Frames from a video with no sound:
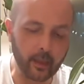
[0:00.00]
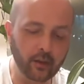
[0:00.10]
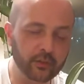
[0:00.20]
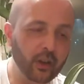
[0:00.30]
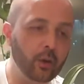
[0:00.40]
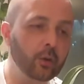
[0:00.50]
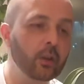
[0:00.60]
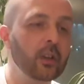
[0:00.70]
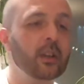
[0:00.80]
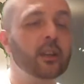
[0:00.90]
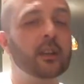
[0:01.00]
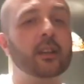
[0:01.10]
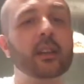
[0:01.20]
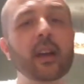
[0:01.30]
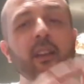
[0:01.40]
So
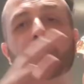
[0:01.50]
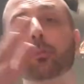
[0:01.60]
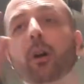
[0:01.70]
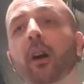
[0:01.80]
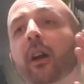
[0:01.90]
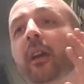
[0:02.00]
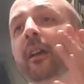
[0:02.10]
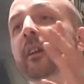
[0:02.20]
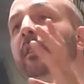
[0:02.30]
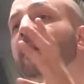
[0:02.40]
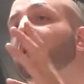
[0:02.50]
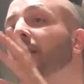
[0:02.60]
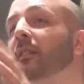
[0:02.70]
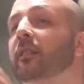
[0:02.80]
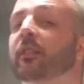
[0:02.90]
that is my
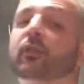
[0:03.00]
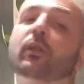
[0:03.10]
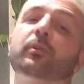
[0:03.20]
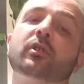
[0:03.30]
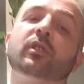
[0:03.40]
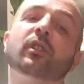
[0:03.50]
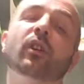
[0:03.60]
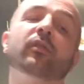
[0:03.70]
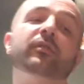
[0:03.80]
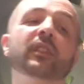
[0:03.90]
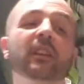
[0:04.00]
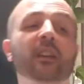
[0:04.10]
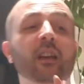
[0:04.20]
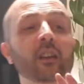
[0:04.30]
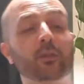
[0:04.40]
description of
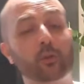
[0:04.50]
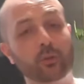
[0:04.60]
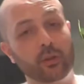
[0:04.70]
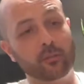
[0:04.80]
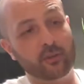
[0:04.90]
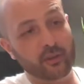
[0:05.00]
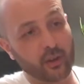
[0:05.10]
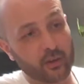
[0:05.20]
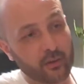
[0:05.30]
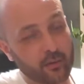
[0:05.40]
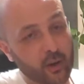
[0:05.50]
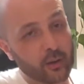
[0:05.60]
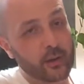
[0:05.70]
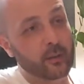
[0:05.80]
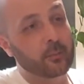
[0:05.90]
the Anthurium
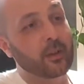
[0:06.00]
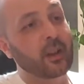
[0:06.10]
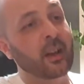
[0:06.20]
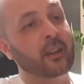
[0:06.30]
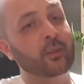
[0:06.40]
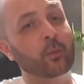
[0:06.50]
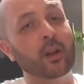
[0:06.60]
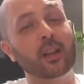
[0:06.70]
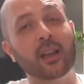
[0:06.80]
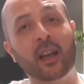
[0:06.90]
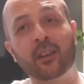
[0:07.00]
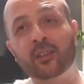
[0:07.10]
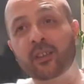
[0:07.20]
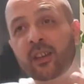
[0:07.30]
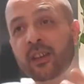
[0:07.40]
Vittarifolium, as well
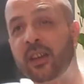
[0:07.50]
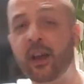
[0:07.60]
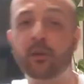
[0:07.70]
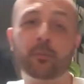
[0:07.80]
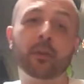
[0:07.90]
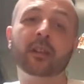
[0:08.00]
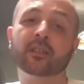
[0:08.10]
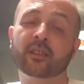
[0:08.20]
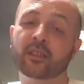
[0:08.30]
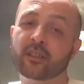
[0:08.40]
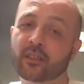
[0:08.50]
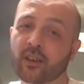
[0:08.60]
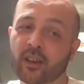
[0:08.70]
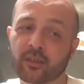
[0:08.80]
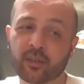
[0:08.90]
as the care and maintenance
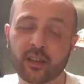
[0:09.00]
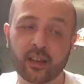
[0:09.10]
guide for that.